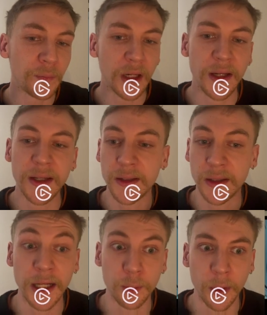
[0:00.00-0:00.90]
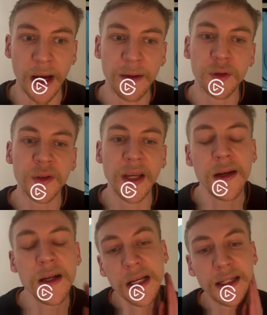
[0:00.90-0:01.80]
That's what I have to say.
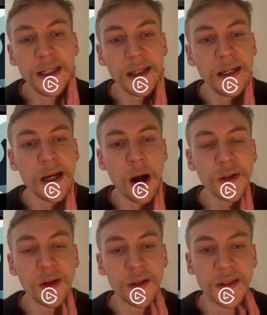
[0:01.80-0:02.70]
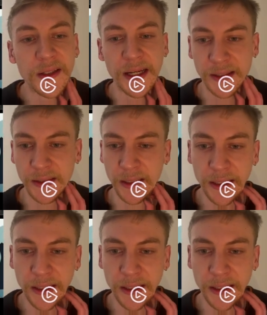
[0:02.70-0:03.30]
He now is on 16.